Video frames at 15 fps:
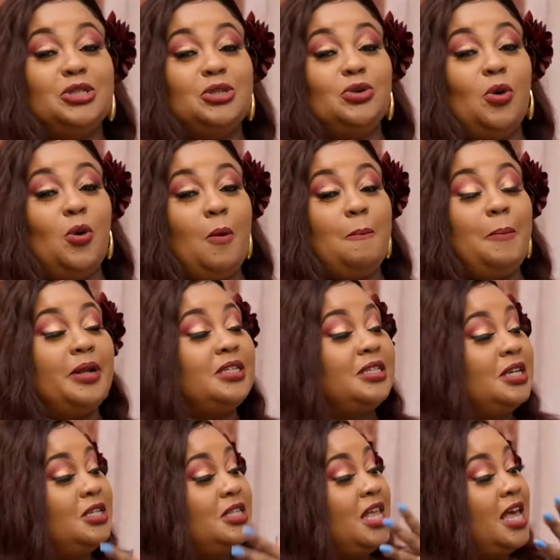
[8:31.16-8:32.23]
So, but
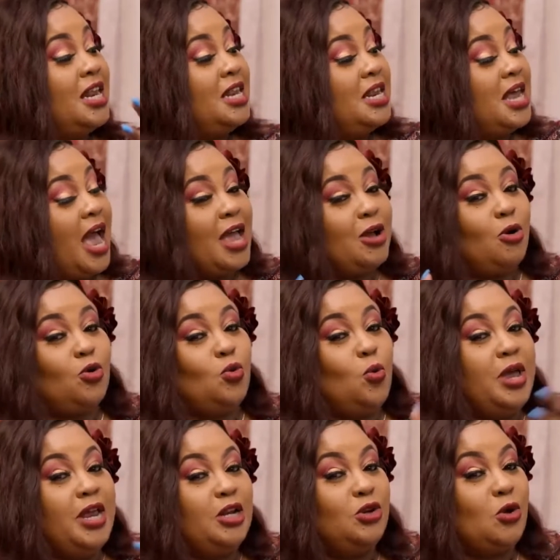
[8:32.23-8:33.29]
then I got
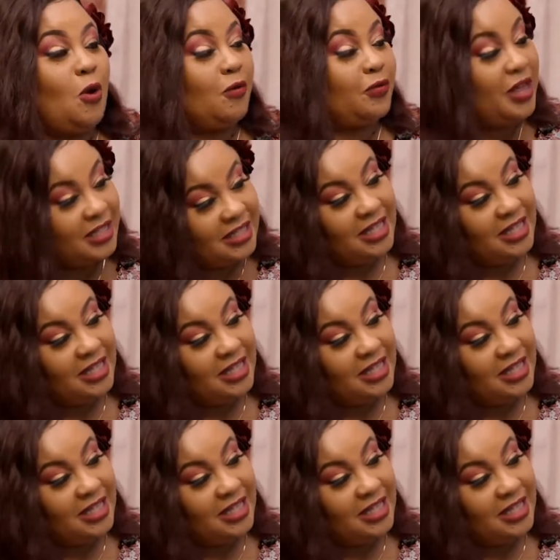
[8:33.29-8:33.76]
wind off. That's